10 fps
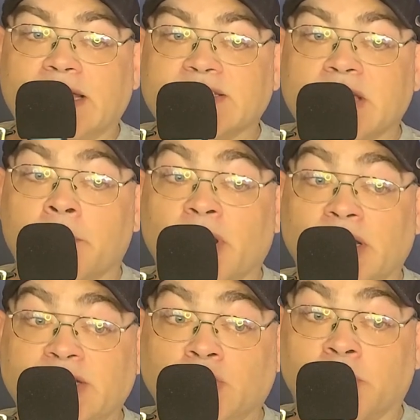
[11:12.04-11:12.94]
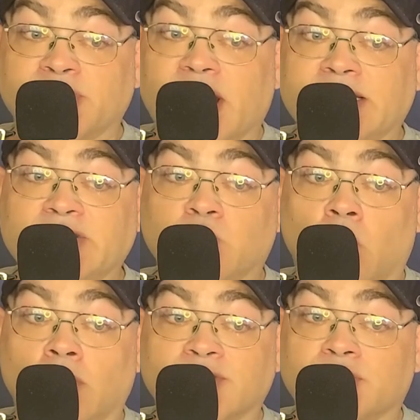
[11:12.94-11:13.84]
gains the ability to project his
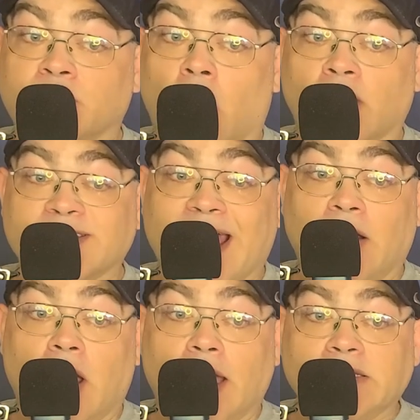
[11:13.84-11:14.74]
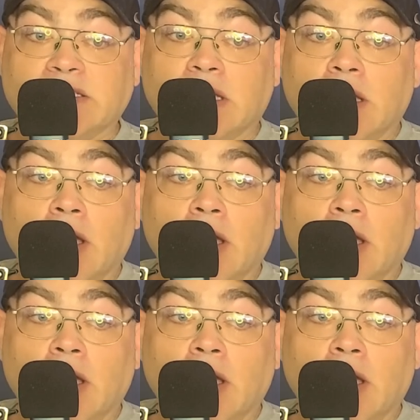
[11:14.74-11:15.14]
wards to guard his allies.